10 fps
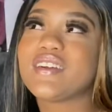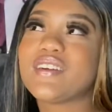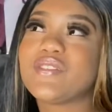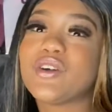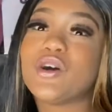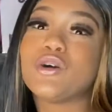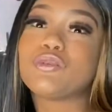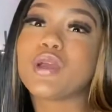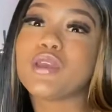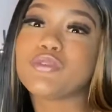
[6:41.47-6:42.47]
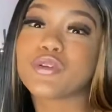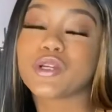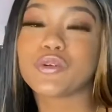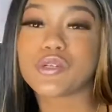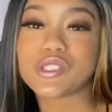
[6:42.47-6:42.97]
Well, eighth
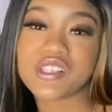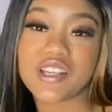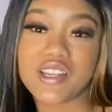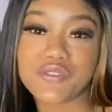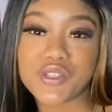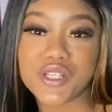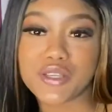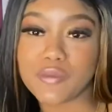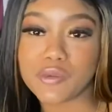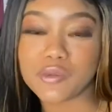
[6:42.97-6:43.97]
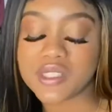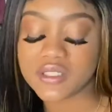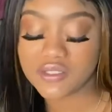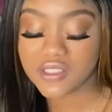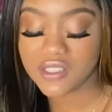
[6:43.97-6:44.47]
grade going into our ninth grade year, we was
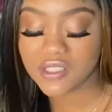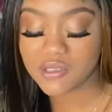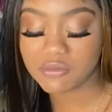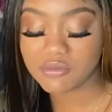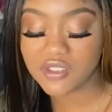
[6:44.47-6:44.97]
in the team.